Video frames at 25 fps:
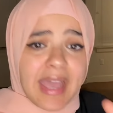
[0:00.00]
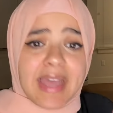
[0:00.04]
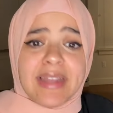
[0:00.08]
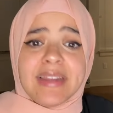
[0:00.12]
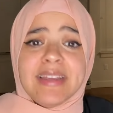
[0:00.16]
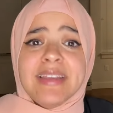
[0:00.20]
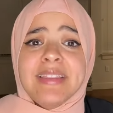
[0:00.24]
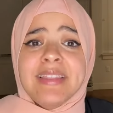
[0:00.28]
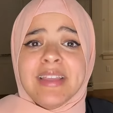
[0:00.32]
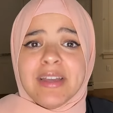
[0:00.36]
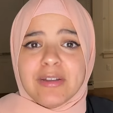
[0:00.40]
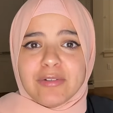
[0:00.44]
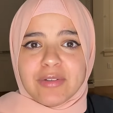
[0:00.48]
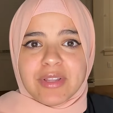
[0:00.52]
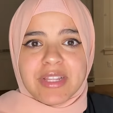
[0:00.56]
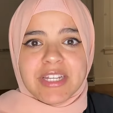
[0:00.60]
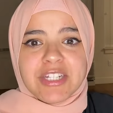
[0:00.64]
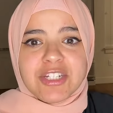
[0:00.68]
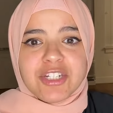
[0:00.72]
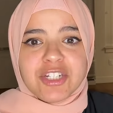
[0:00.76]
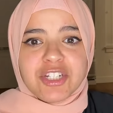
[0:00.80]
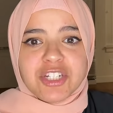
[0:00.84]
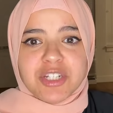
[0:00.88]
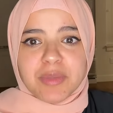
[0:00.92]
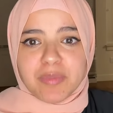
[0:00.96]
And in that
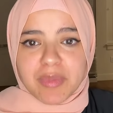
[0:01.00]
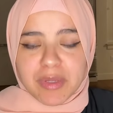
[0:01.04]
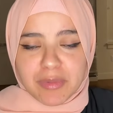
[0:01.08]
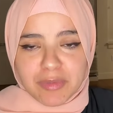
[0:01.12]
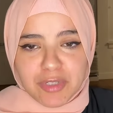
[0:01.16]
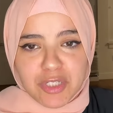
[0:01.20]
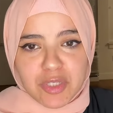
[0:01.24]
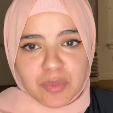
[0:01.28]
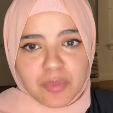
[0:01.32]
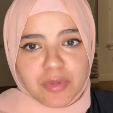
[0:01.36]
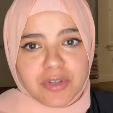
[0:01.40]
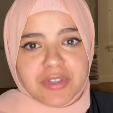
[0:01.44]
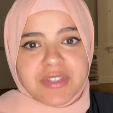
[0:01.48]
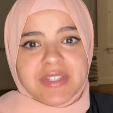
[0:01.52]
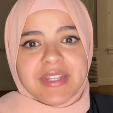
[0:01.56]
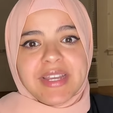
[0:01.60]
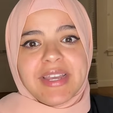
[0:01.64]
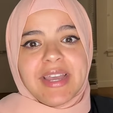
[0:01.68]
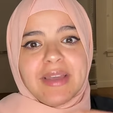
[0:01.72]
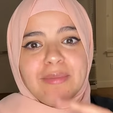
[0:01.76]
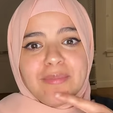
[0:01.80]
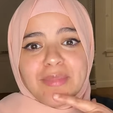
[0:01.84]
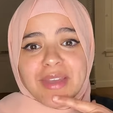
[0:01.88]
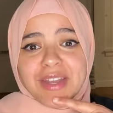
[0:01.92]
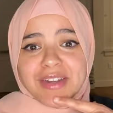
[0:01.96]
relationship, they were supposed to
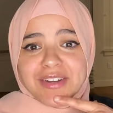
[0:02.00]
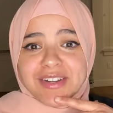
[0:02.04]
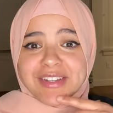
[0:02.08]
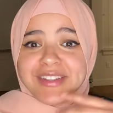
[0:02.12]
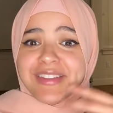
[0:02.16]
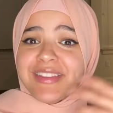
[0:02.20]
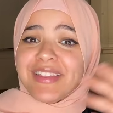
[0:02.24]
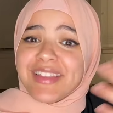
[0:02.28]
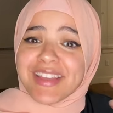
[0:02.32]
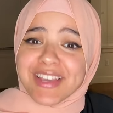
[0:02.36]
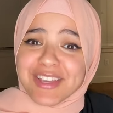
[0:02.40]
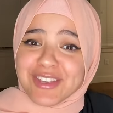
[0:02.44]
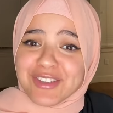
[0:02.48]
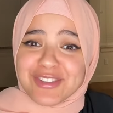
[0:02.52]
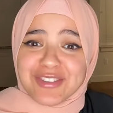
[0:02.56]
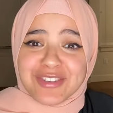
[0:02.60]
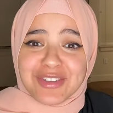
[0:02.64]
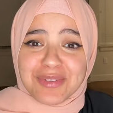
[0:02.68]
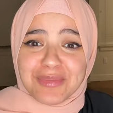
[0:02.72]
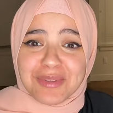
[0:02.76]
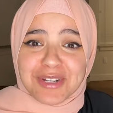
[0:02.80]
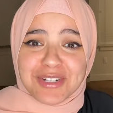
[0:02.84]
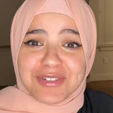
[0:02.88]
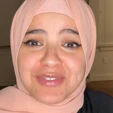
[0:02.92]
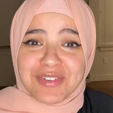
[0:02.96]
get married. Thank you
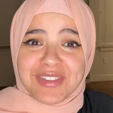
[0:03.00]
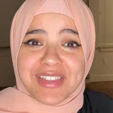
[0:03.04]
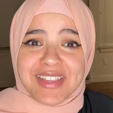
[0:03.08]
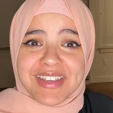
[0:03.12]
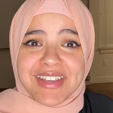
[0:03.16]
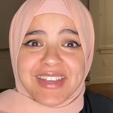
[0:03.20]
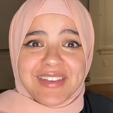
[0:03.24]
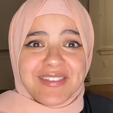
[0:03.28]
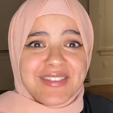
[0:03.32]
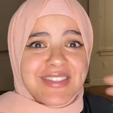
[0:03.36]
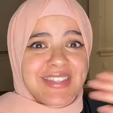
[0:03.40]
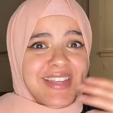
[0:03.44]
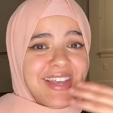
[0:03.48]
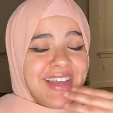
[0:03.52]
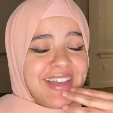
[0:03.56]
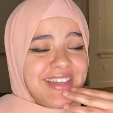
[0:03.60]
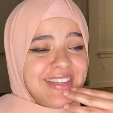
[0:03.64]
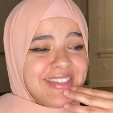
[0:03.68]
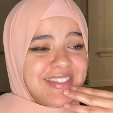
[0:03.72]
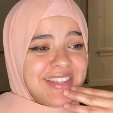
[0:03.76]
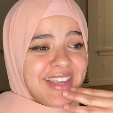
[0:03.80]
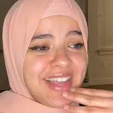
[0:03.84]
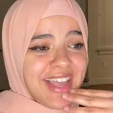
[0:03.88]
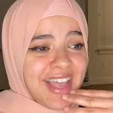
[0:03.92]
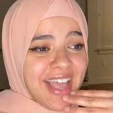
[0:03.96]
so much for the gifts,
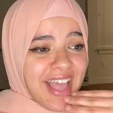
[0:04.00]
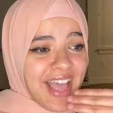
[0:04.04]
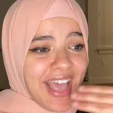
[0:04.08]
guys.